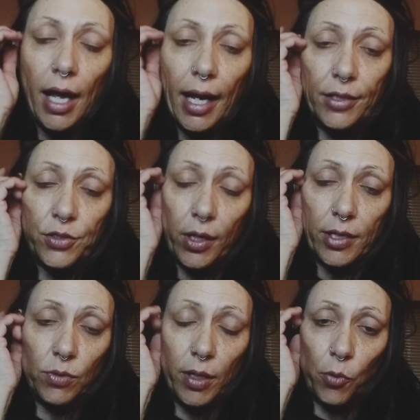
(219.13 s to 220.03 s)
And so
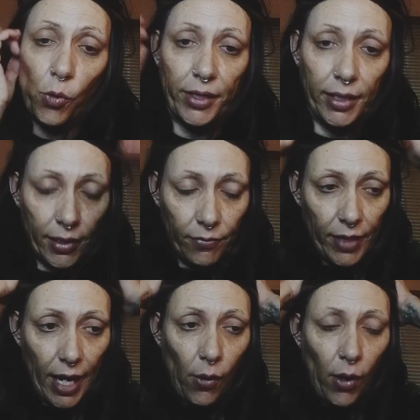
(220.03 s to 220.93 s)
that's what I'm going to give
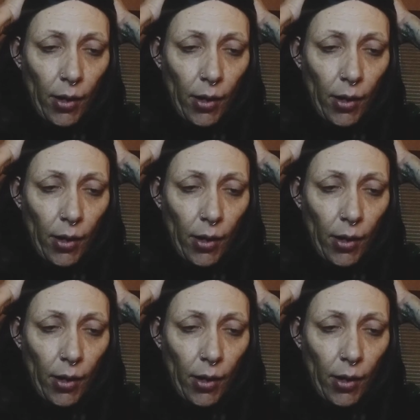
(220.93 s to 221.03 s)
now.